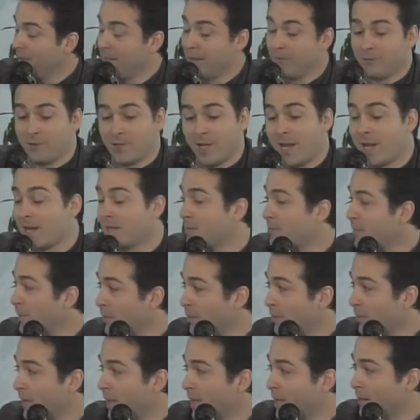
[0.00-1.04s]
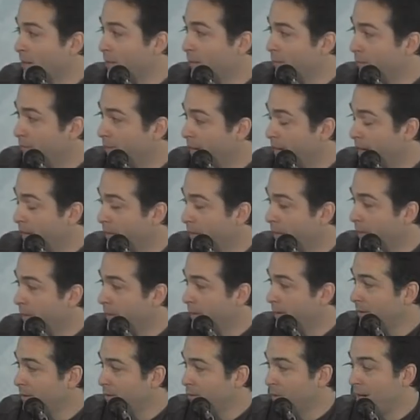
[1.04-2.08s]
They've taxed people out of the family,
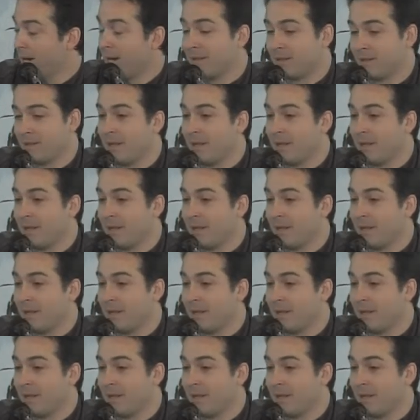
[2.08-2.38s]
correct?